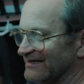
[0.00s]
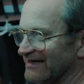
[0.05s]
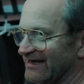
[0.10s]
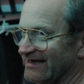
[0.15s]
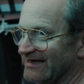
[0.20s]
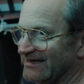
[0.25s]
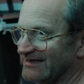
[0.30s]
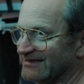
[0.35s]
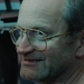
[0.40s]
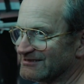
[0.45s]

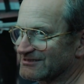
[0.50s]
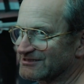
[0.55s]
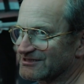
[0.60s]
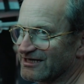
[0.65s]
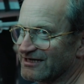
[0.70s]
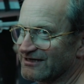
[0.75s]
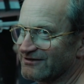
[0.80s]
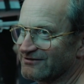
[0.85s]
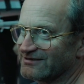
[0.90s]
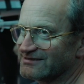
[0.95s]
knowledge and
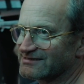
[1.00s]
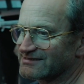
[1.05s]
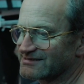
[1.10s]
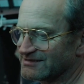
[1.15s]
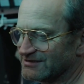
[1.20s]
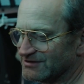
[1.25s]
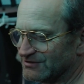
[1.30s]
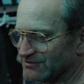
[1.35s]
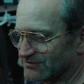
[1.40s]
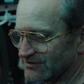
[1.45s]
my
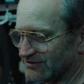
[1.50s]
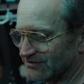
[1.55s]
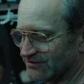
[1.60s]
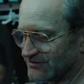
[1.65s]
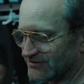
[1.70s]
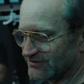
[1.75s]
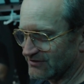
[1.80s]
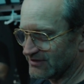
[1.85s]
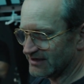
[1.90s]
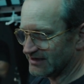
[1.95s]
education
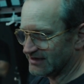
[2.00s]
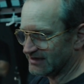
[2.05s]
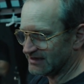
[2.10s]
has been